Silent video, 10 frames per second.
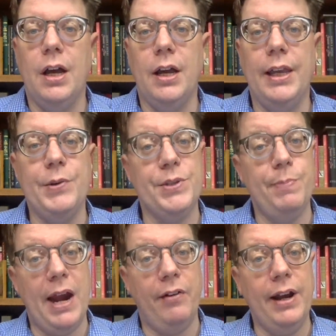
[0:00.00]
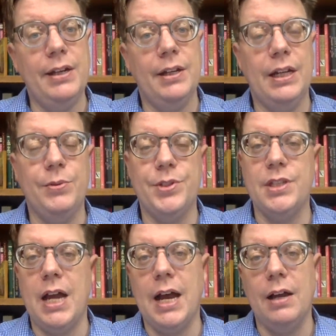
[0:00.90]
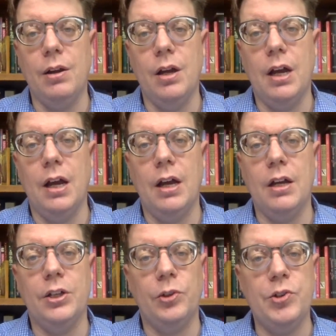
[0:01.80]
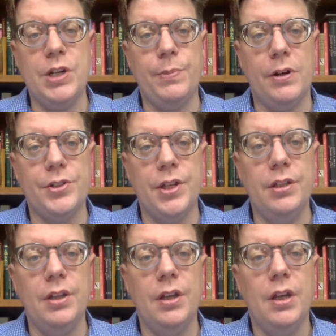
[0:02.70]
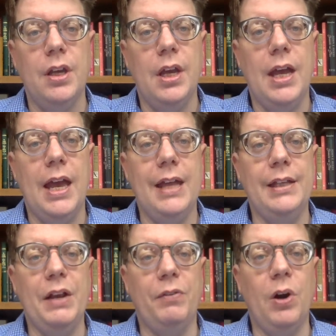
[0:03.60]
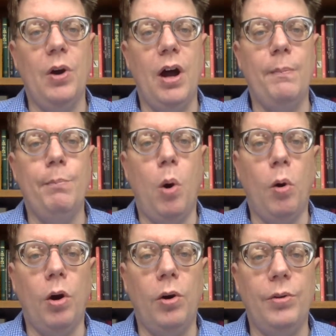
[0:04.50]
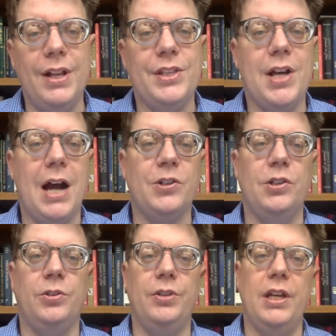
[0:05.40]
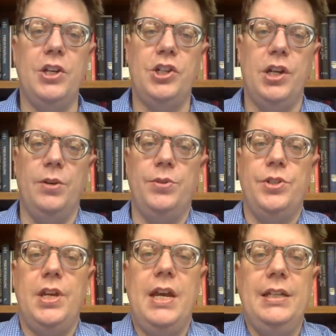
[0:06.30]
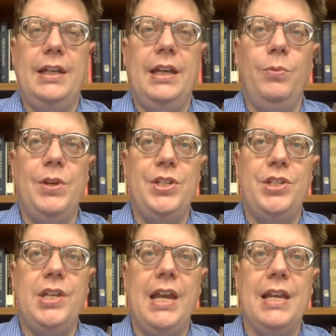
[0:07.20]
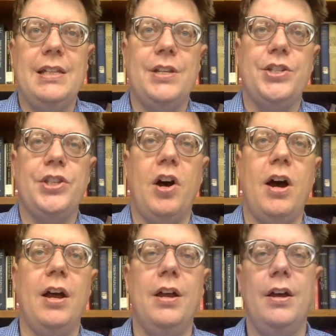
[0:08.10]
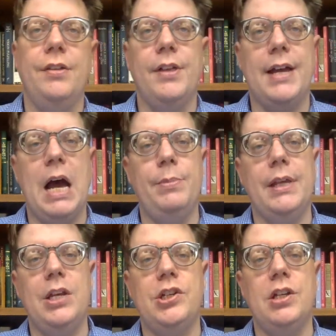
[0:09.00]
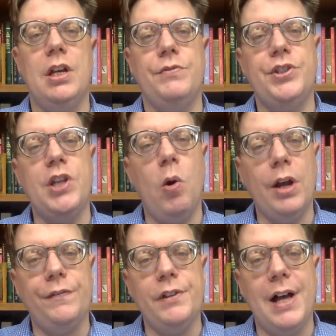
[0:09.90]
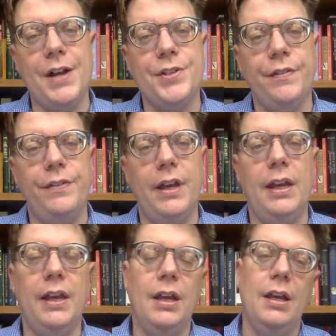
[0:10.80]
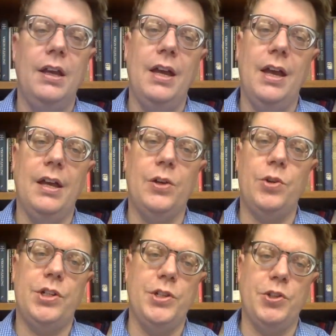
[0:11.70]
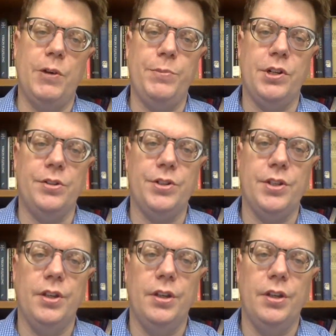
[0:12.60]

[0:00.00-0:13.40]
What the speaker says: He was married. He was not a clergy person. And he wrote on moral and doctrinal issues. And we see in his thought the combination of Stoic philosophy and Christian scriptures.